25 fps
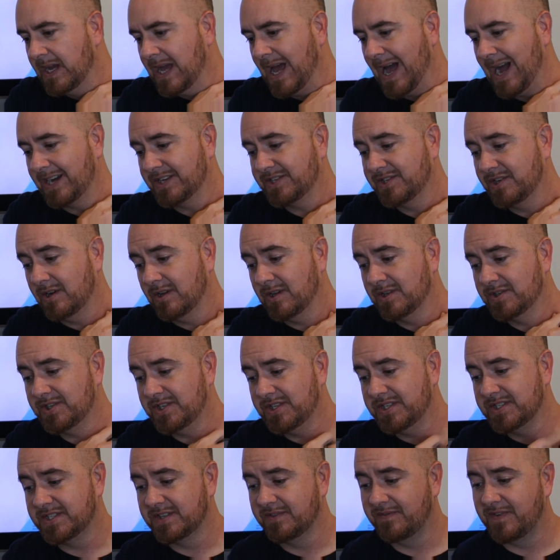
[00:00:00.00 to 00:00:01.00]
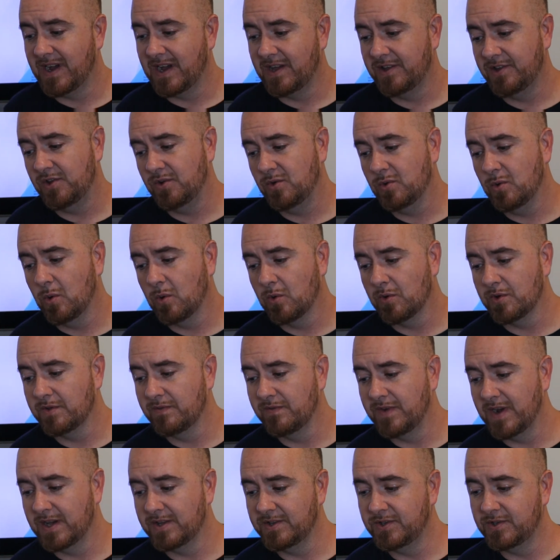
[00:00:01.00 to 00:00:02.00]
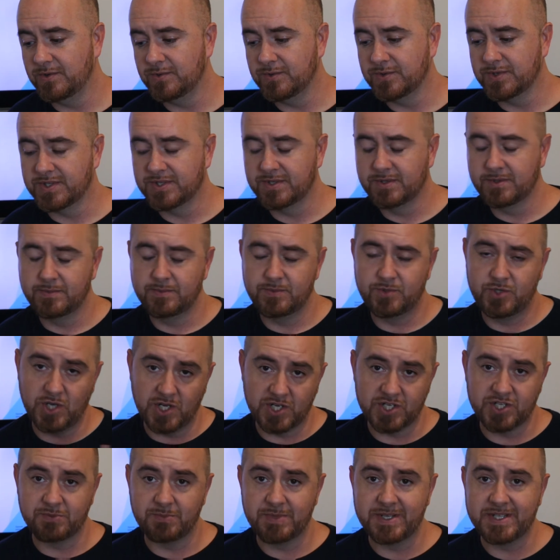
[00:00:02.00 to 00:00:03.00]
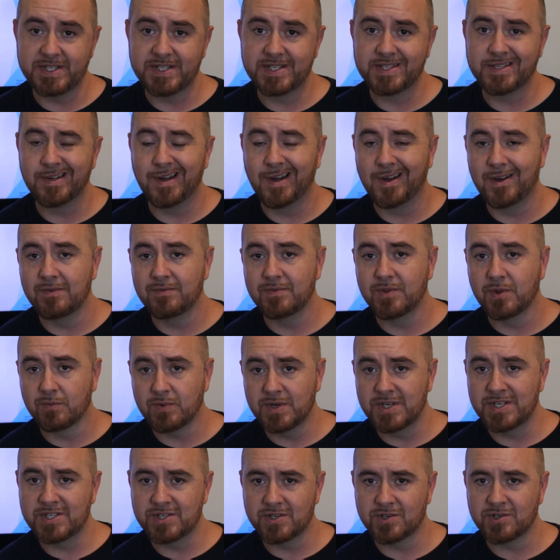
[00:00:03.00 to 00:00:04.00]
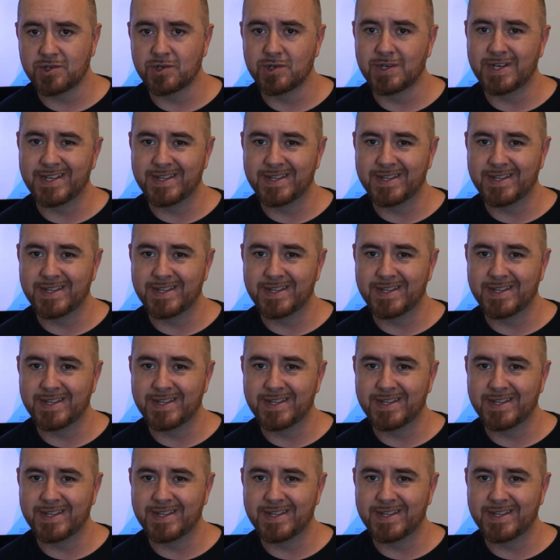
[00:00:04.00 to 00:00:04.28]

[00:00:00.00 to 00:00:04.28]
Axiology is the value or the values judgments of the researcher.